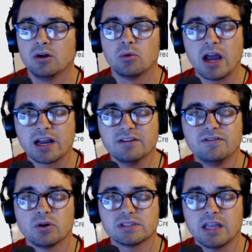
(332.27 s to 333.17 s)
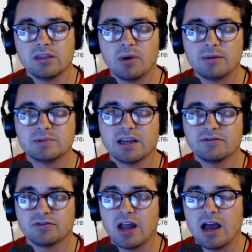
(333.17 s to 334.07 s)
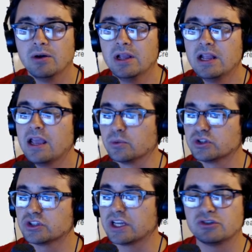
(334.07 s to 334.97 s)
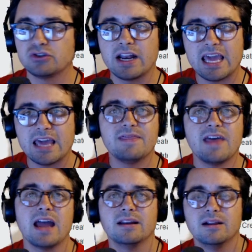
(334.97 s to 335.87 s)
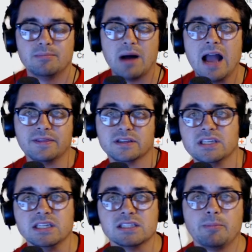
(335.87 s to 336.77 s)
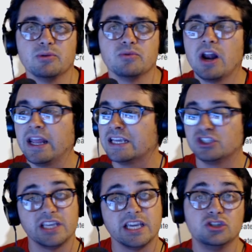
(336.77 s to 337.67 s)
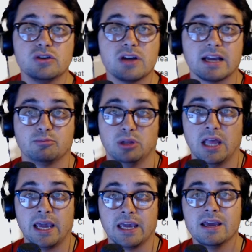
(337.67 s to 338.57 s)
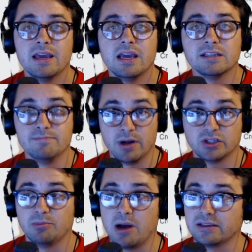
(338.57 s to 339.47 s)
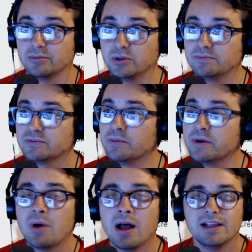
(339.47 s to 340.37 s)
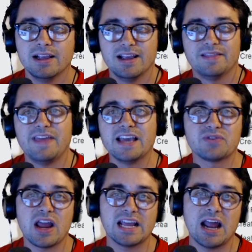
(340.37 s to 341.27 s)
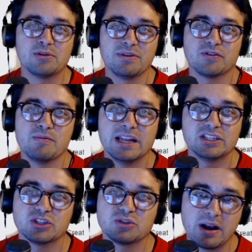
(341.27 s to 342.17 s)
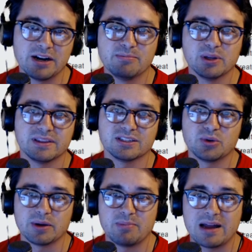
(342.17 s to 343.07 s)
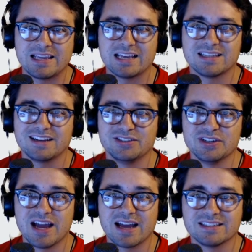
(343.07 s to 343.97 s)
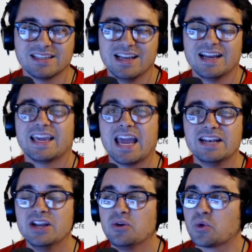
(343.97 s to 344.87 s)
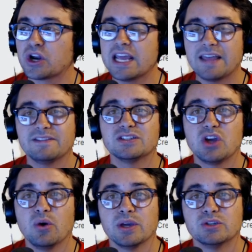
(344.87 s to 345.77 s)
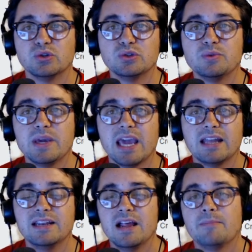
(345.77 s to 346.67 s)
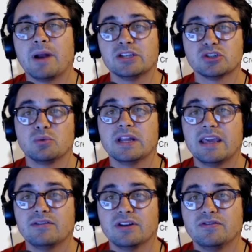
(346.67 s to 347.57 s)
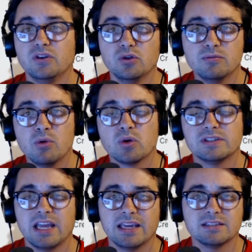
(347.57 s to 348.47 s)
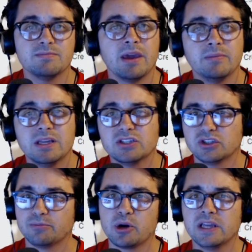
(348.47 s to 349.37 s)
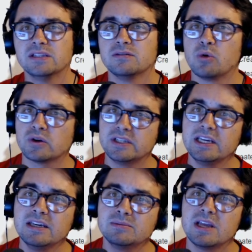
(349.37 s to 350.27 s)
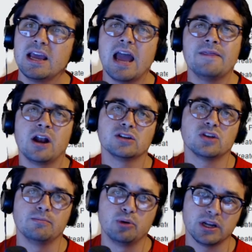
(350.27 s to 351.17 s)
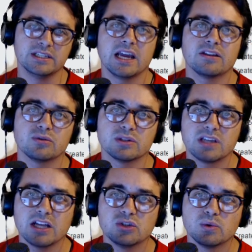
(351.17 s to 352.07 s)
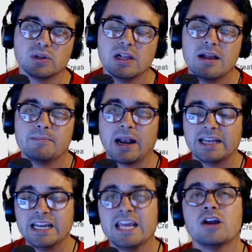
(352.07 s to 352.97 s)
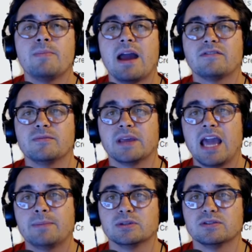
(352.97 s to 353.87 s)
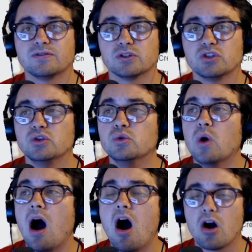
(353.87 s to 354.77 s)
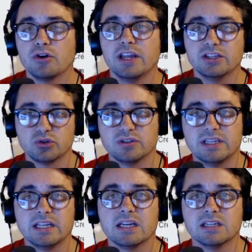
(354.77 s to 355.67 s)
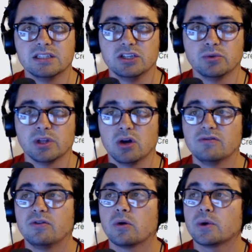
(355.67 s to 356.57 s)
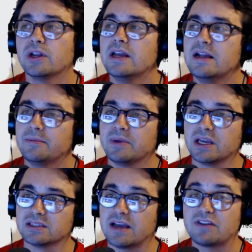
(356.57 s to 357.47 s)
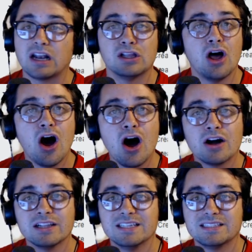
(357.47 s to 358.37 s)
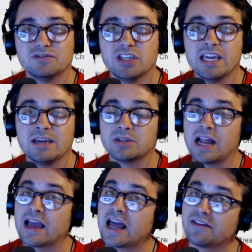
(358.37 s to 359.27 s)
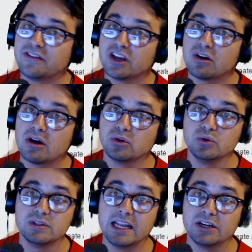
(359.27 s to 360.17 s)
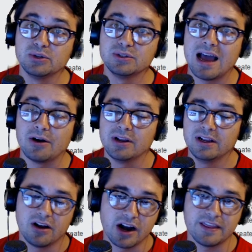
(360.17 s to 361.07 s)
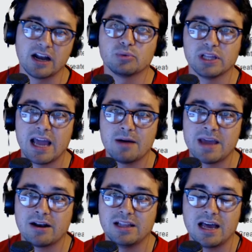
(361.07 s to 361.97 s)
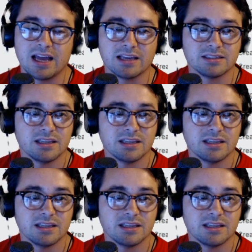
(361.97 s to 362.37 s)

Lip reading: We're not going to focus on the website for now, and we're just going to try to get that behind the scenes up and running and just get you guys playing as much as possible. So meanwhile, thanks for hanging out with me for a minute. Just wanted to put this quick podcast out to you guys. Again, we're going to get this going as soon as we can, but I just want to give it a few more days maybe just to bring in some more teams, and then I'll start putting together a schedule. But I need to hear back from the captains first who aren't interested in continuing to go forward, because I've got a long list of teams and I got to figure out who's in and who's out. All right, that'll really help me out a lot, guys.